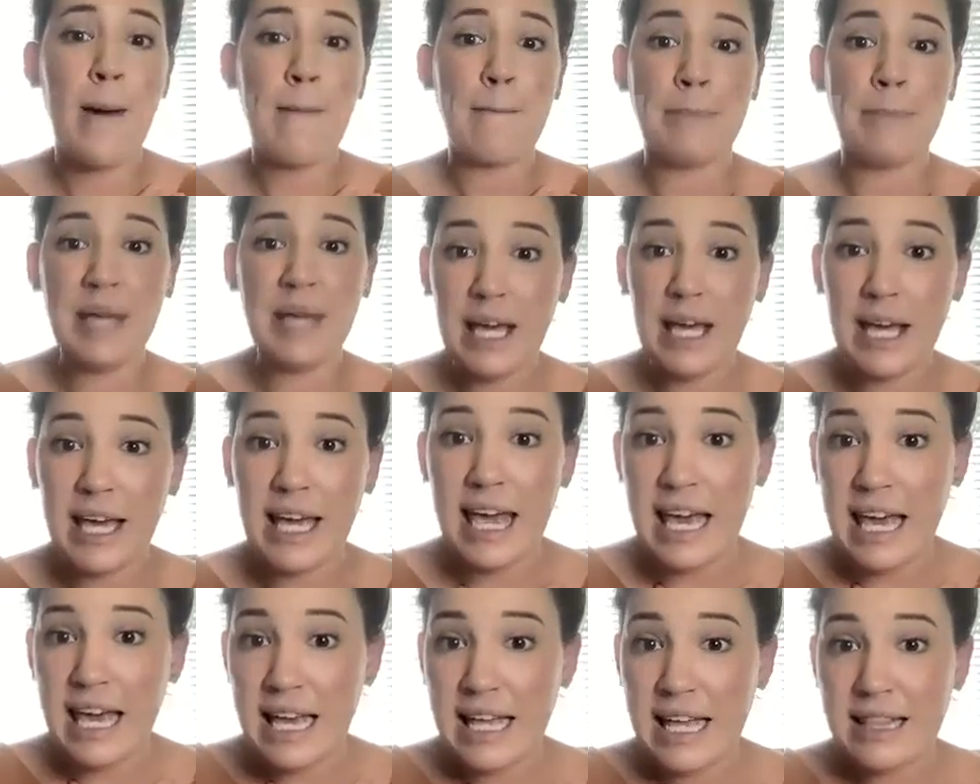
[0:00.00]
being
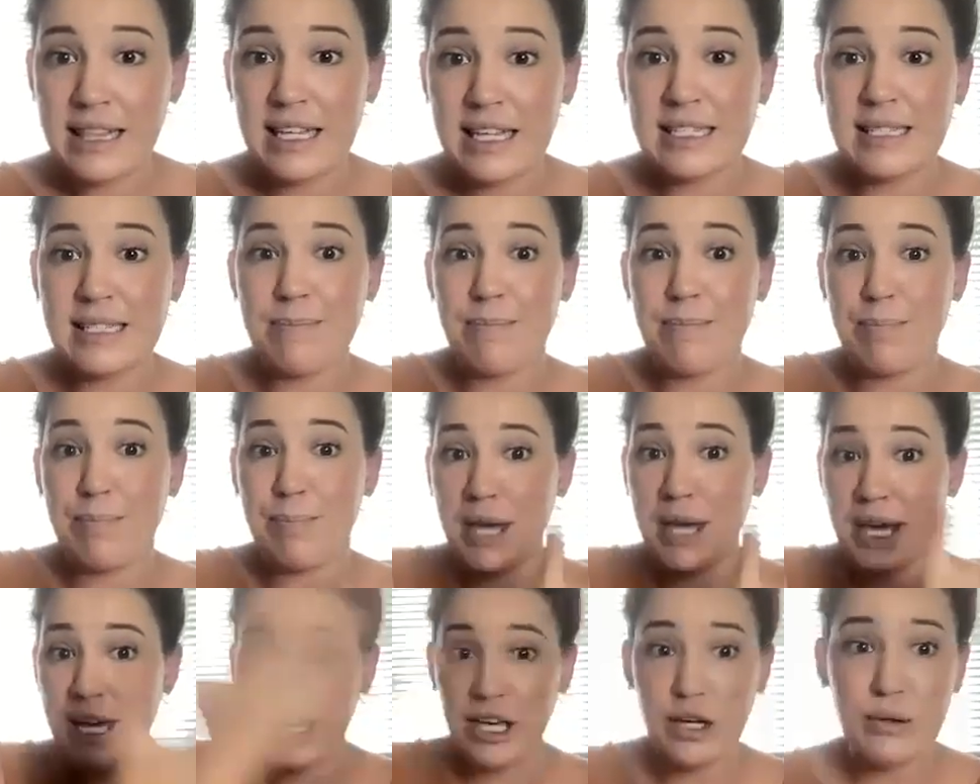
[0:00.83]
in this
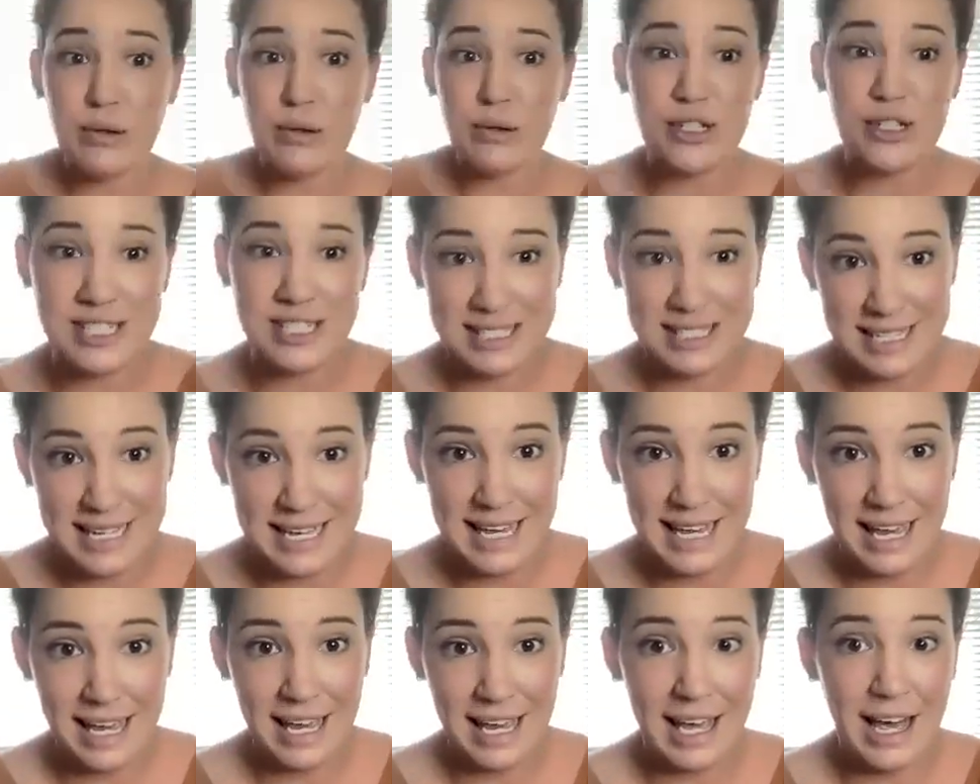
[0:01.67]
big, huge
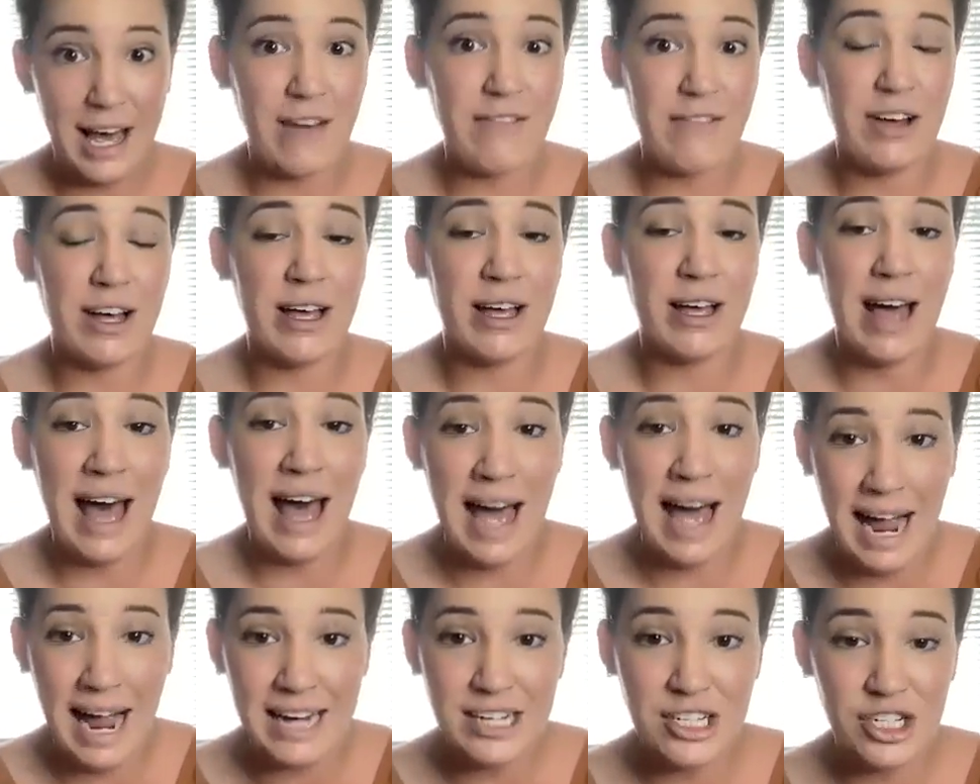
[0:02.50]
sea of a
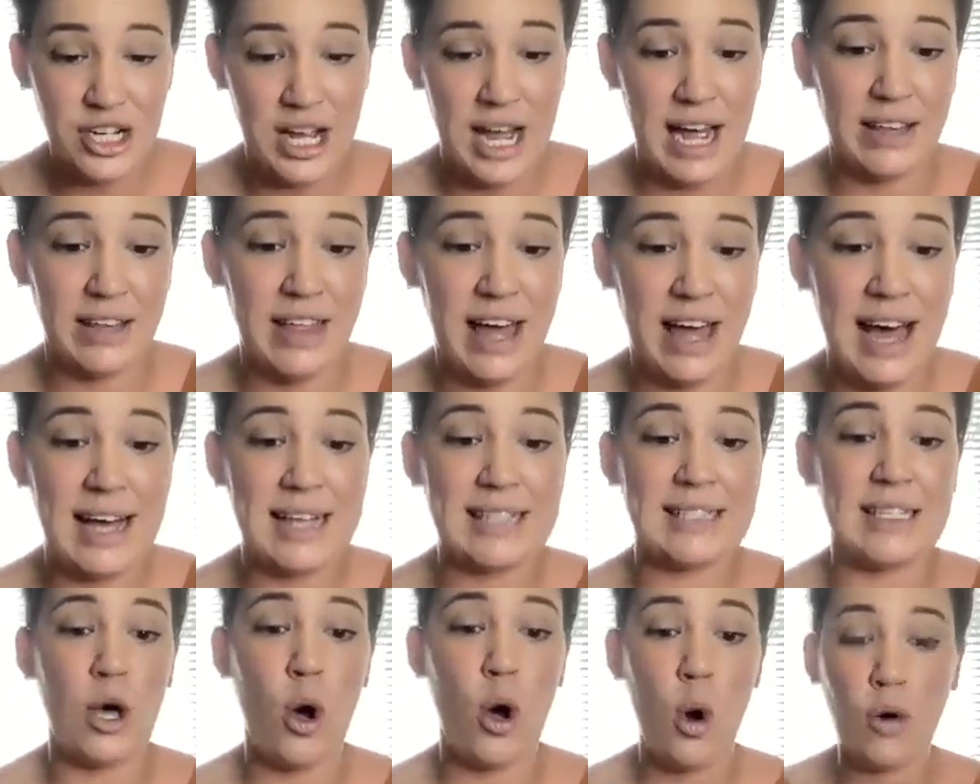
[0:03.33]
hashtag that
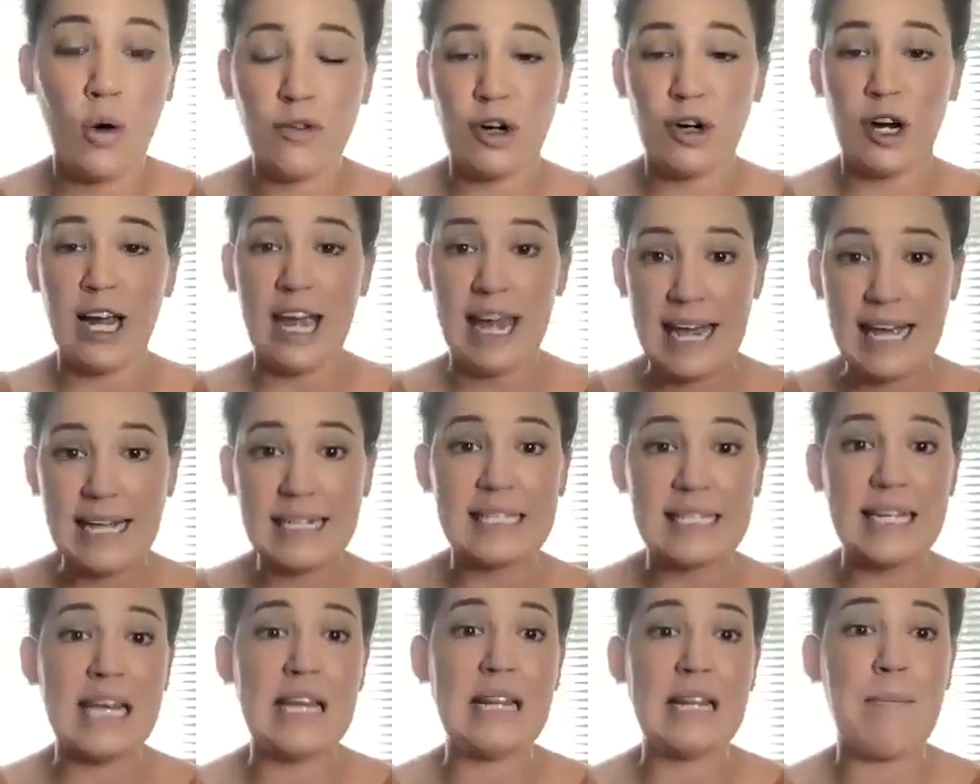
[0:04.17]
has over
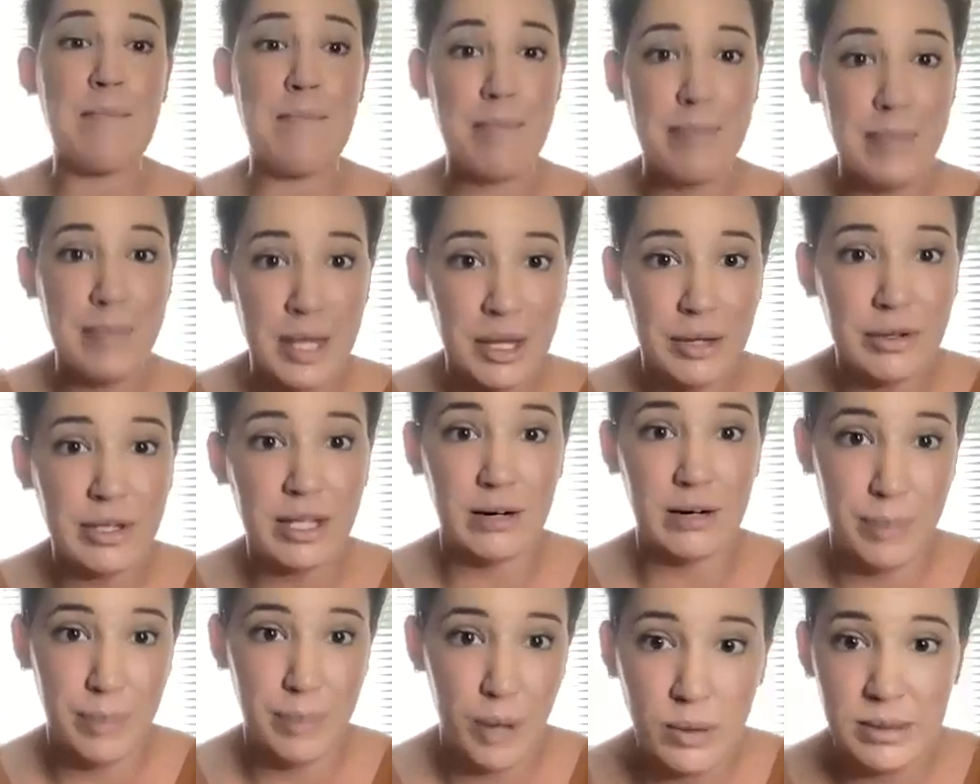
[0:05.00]
18
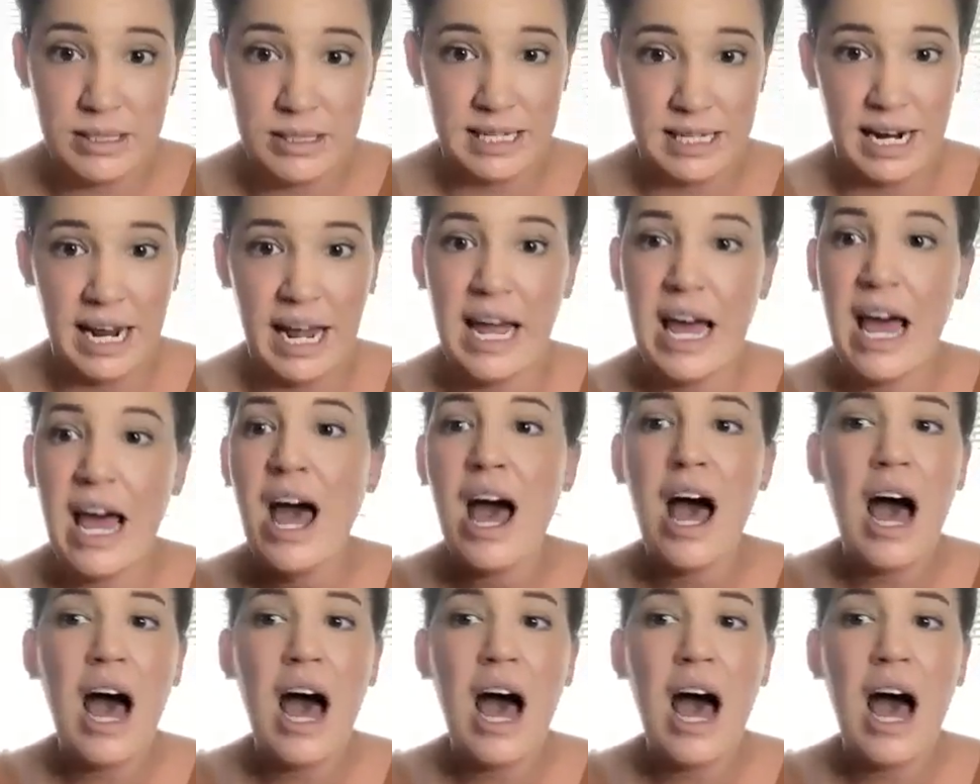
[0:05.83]
million posts in it.